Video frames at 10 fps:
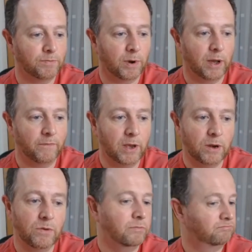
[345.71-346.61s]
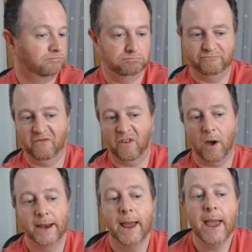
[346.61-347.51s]
used by other vehicles.
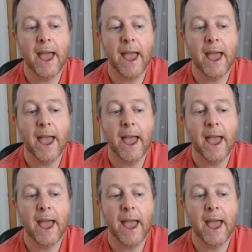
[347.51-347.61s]
Fine.